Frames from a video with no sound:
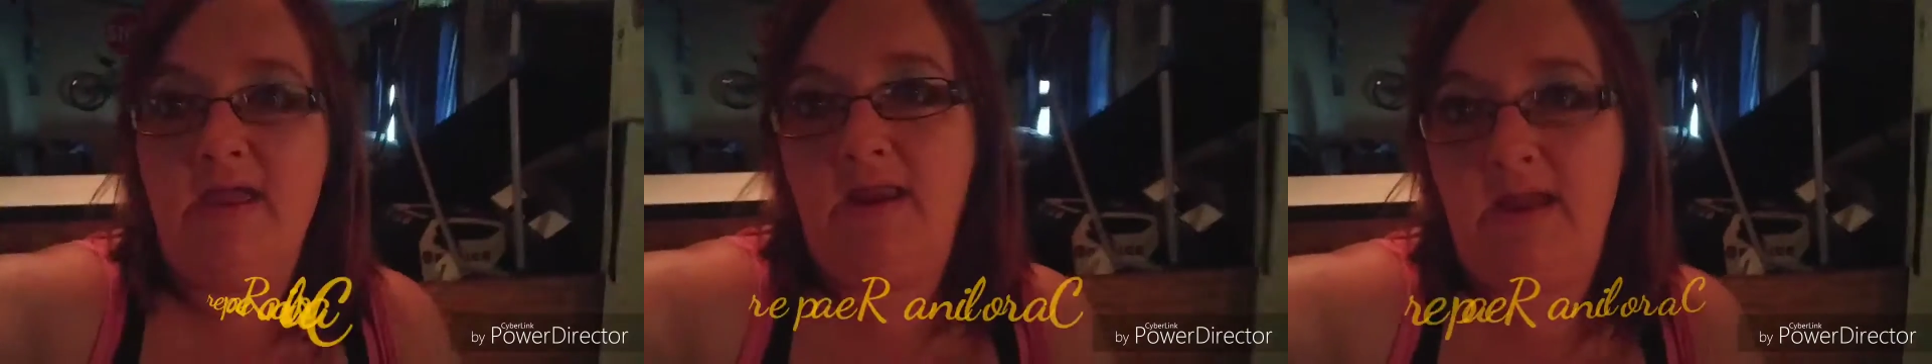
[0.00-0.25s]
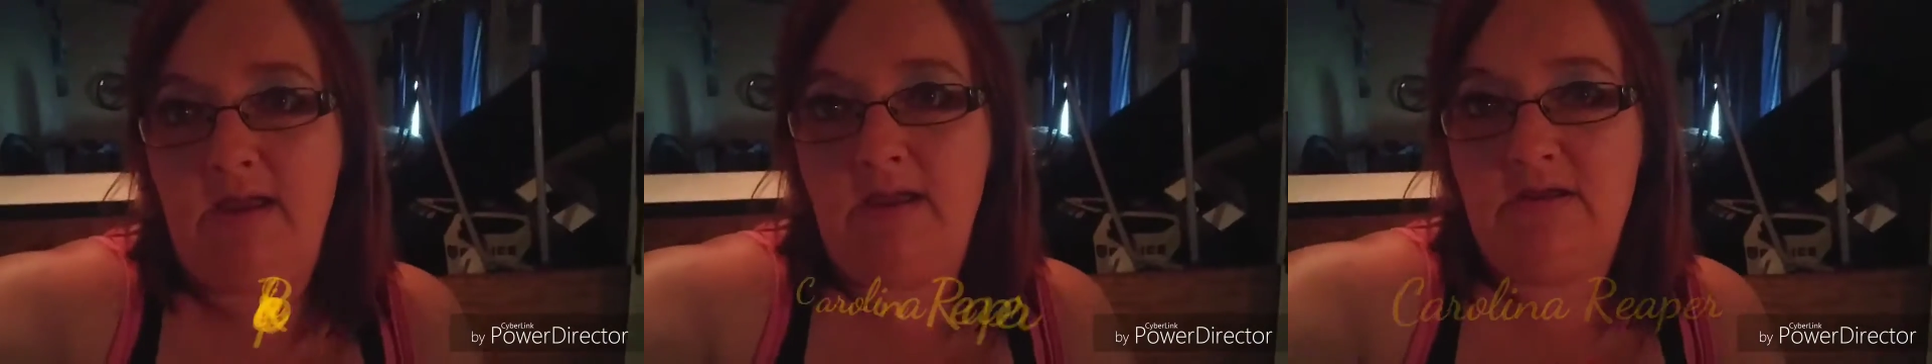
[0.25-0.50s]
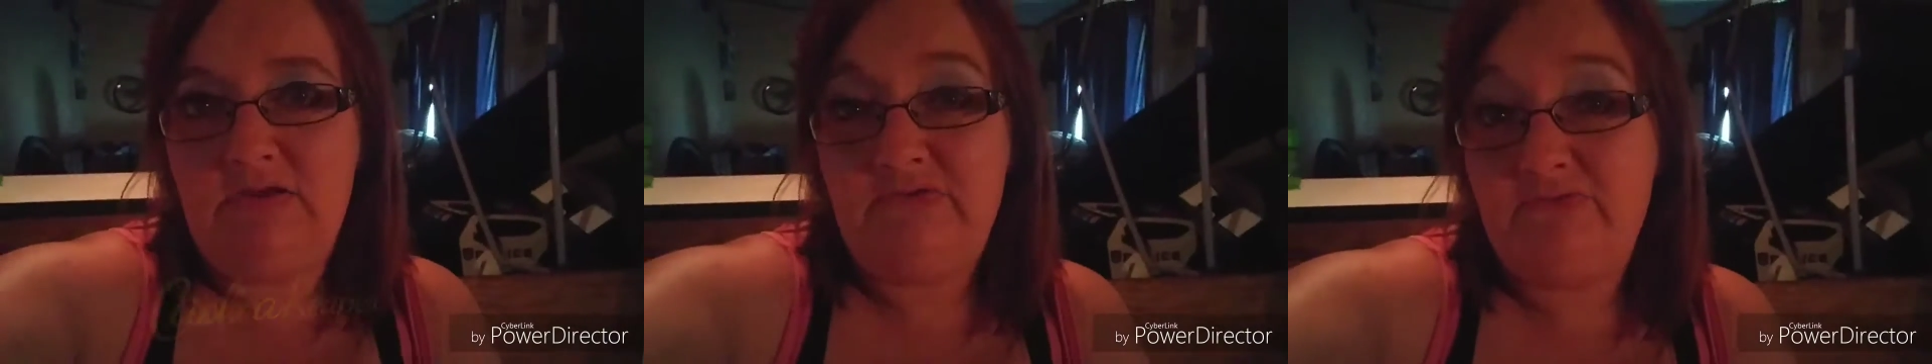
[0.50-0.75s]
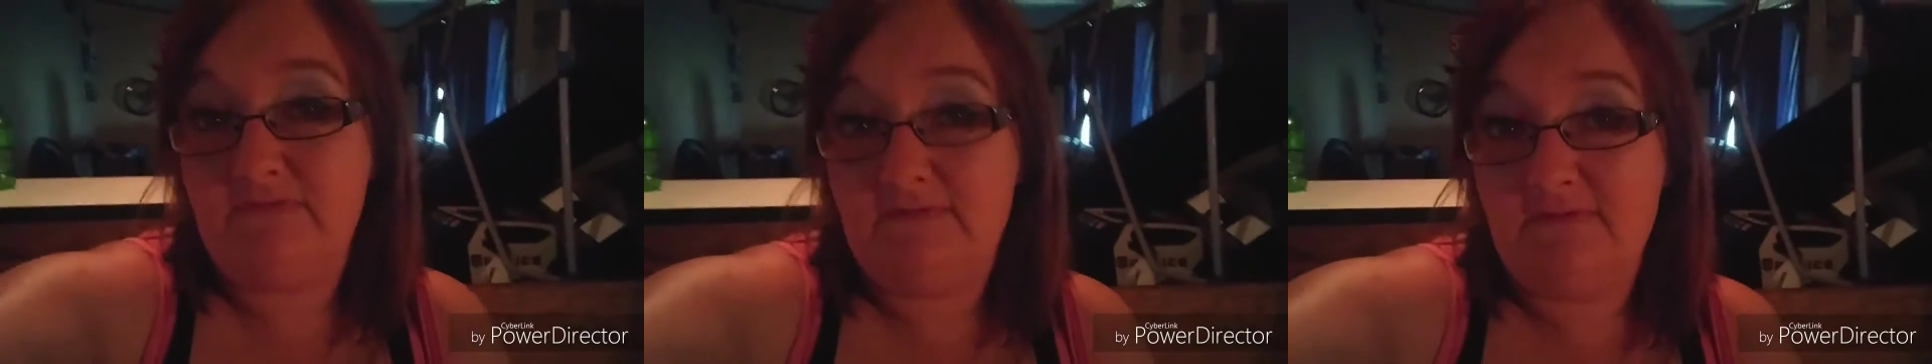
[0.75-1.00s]
It
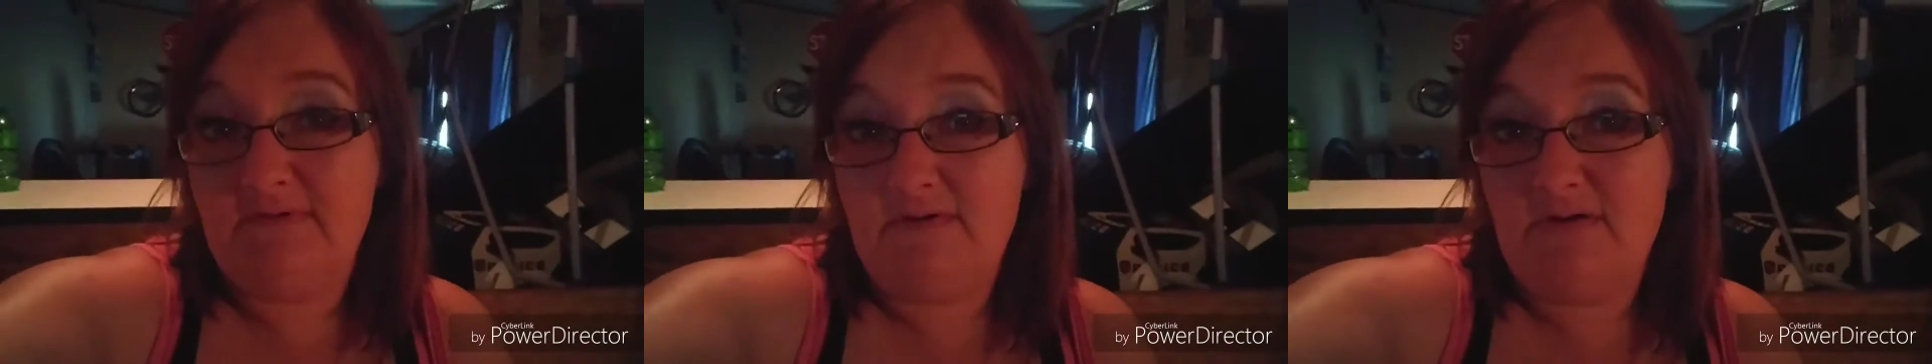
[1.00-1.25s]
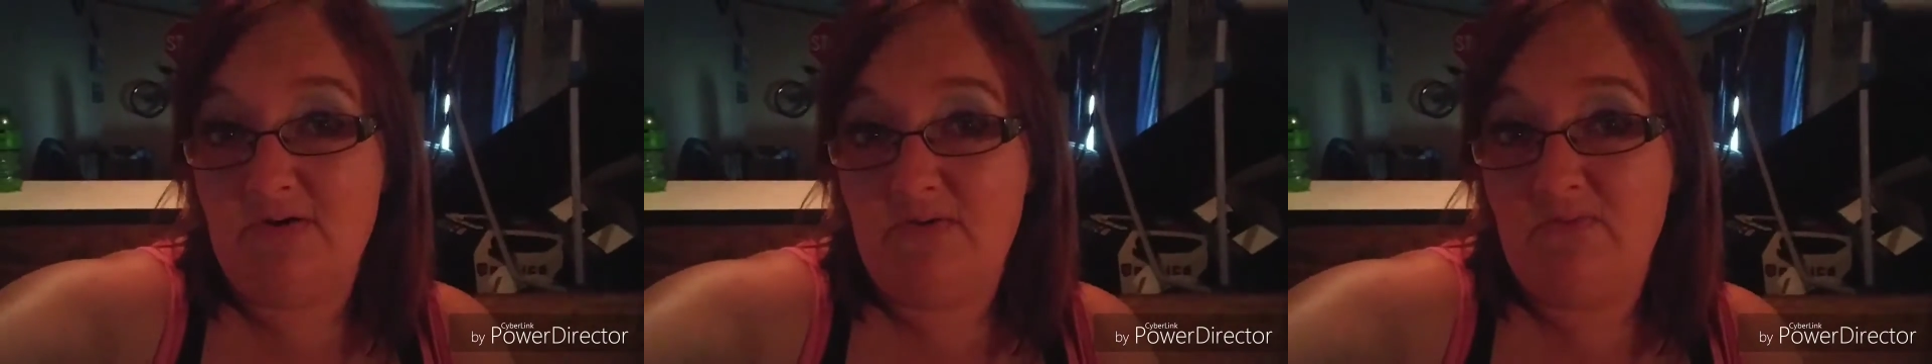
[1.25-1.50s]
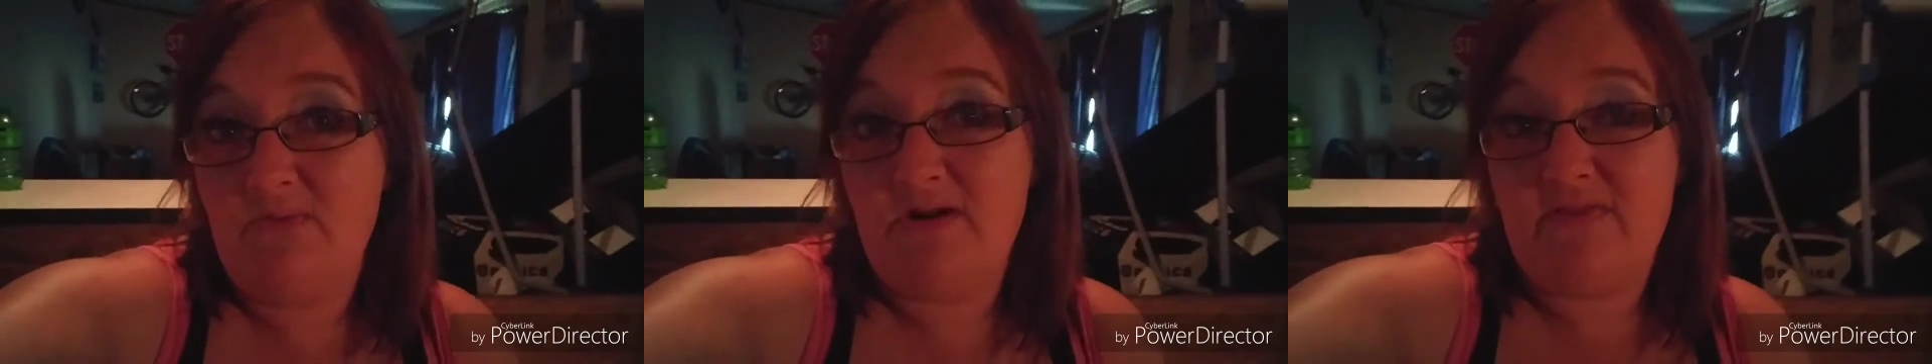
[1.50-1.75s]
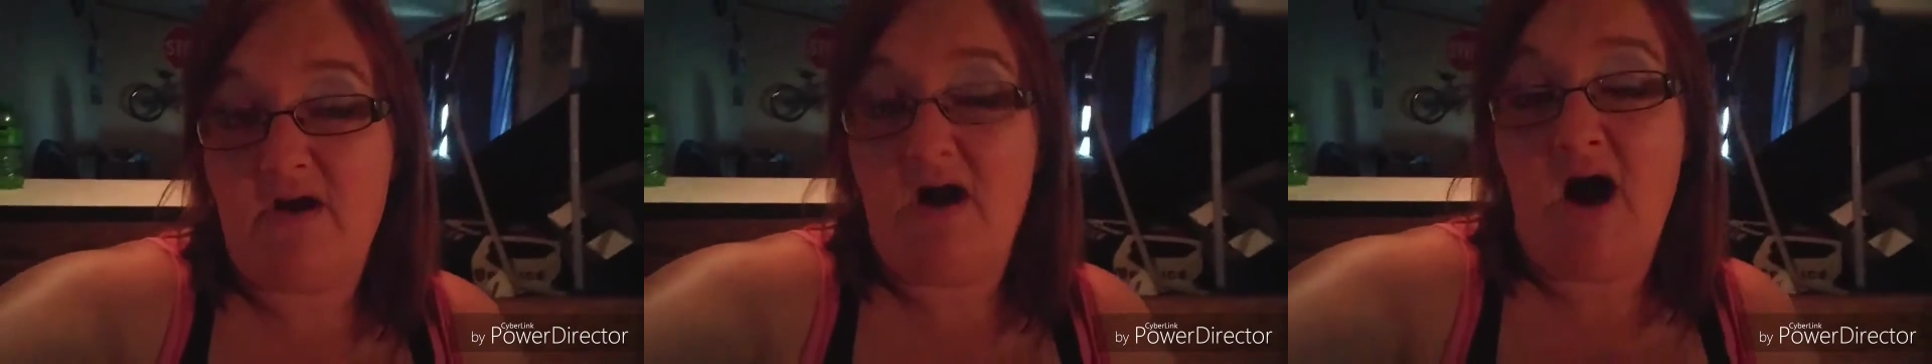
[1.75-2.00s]
is one
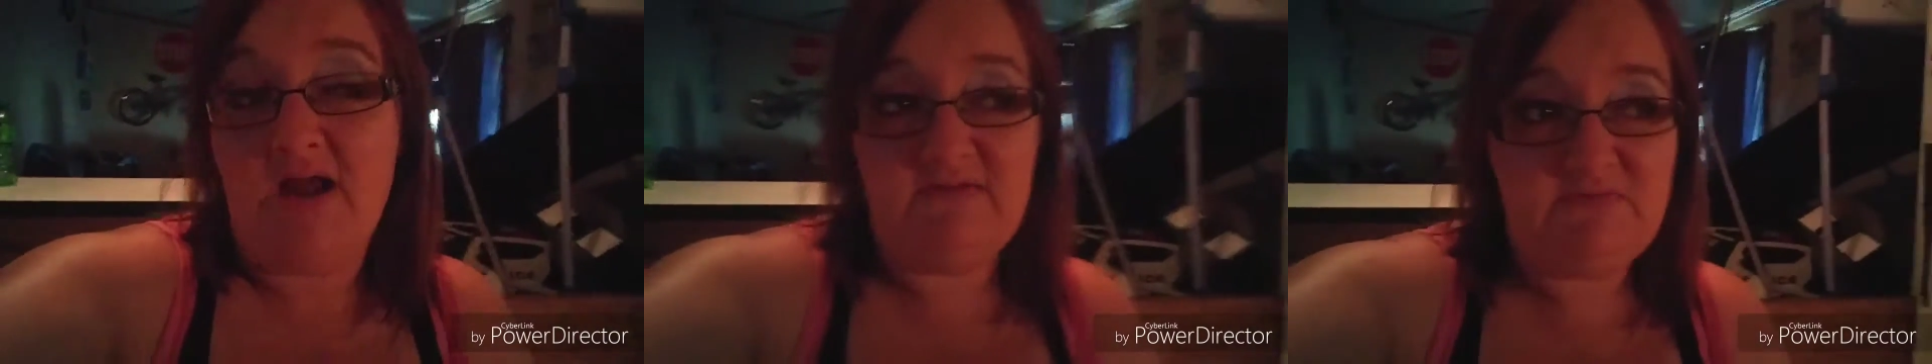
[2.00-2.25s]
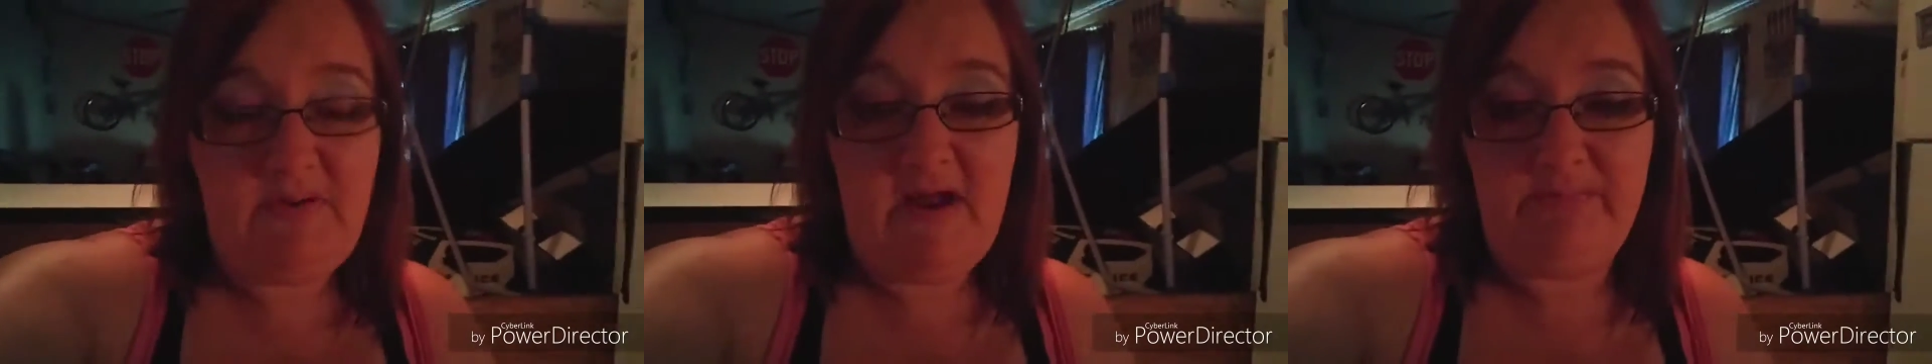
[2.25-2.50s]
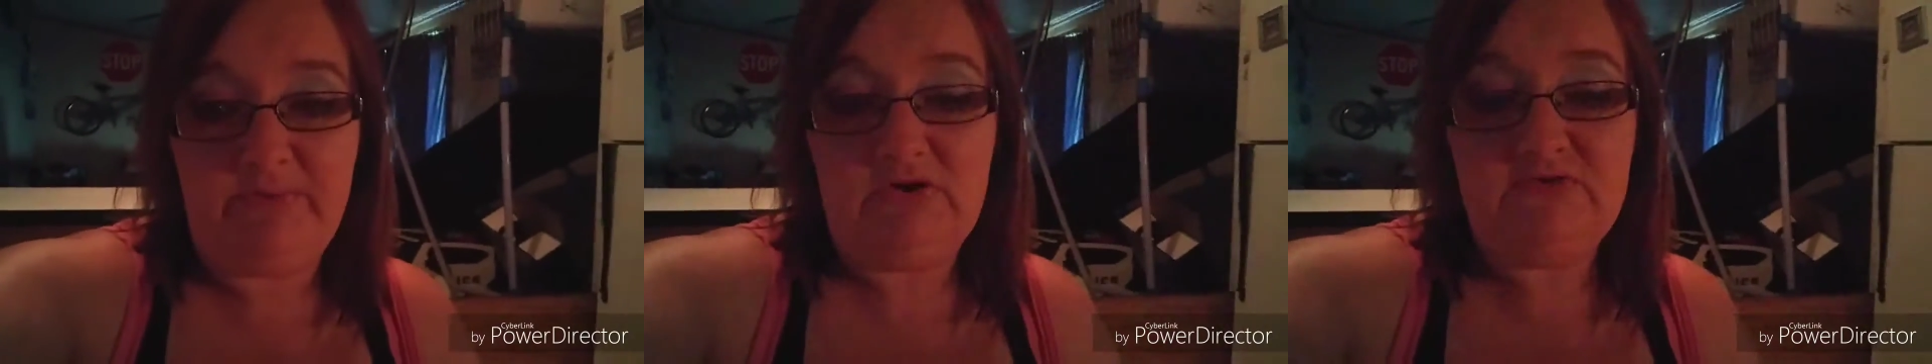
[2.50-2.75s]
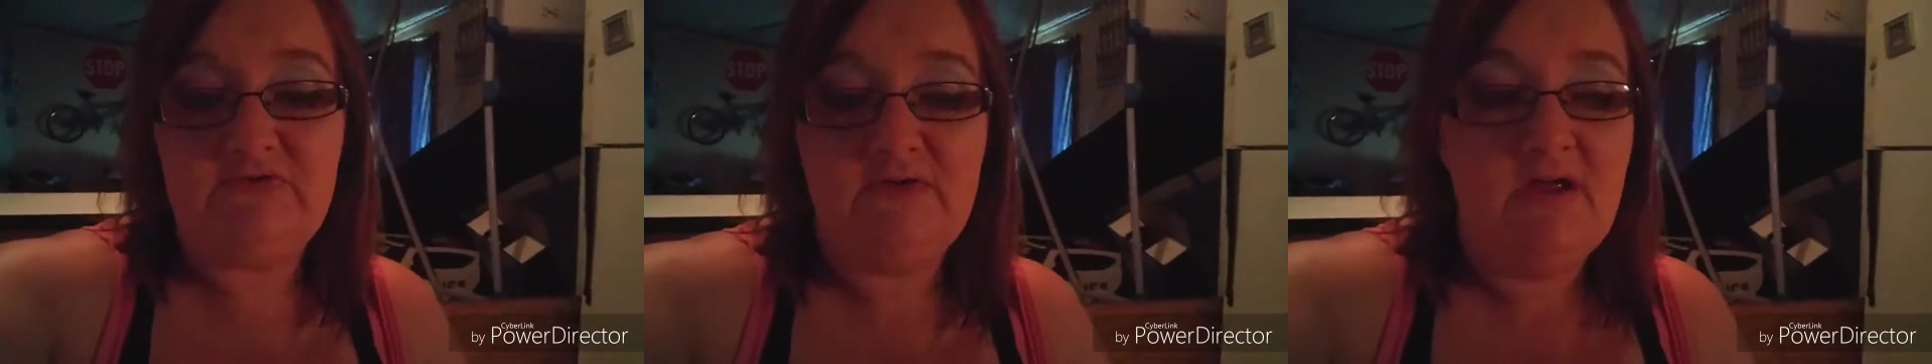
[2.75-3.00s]
of the hottest
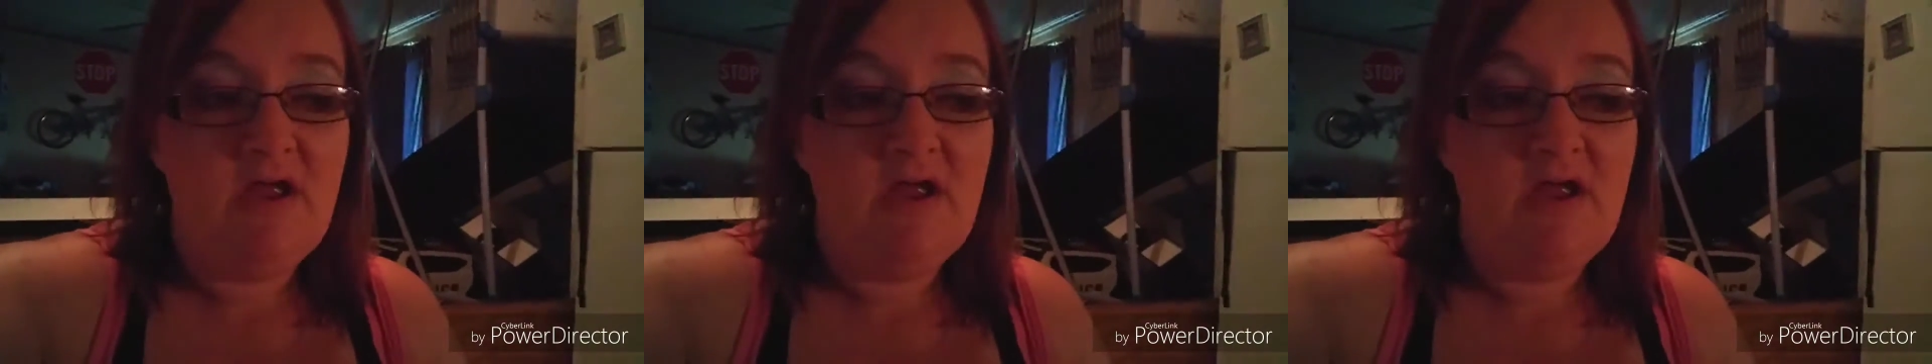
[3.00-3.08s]
peppers.